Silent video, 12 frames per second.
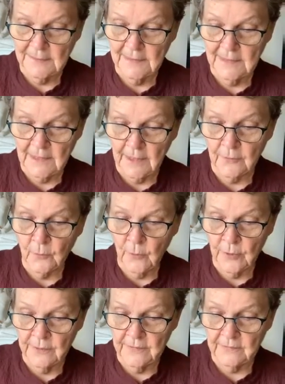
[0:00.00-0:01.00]
In other
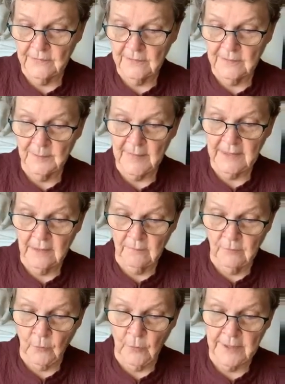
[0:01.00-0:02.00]
words, make it
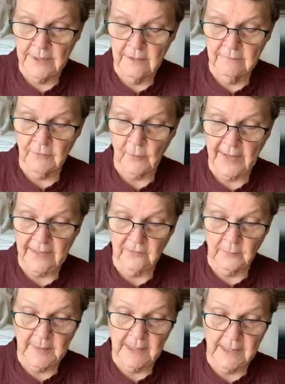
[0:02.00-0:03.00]
void of
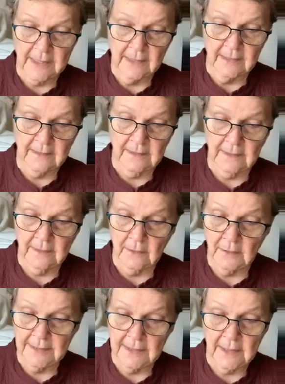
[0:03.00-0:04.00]
grasping at and
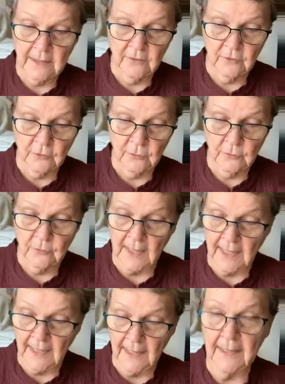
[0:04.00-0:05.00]
clinging to
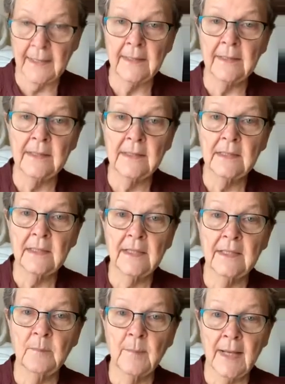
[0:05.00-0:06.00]
I
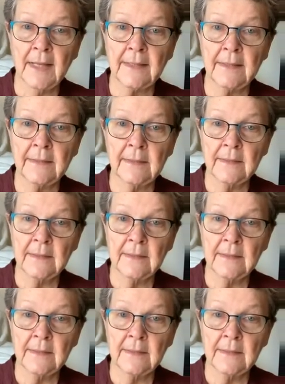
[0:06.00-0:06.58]
and mine.